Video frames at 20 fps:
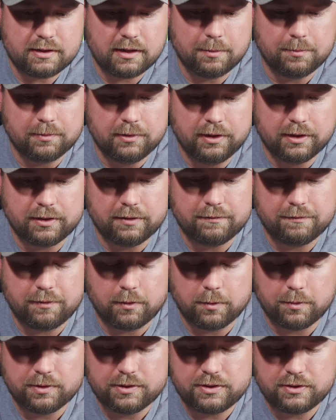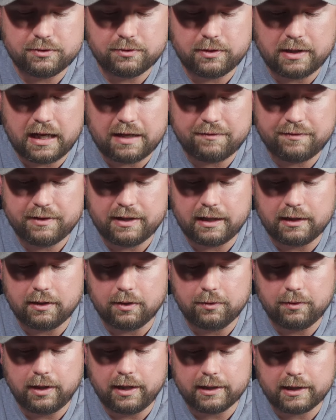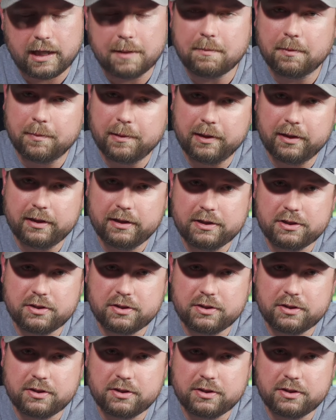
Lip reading: I'm looking forward to having that low light capability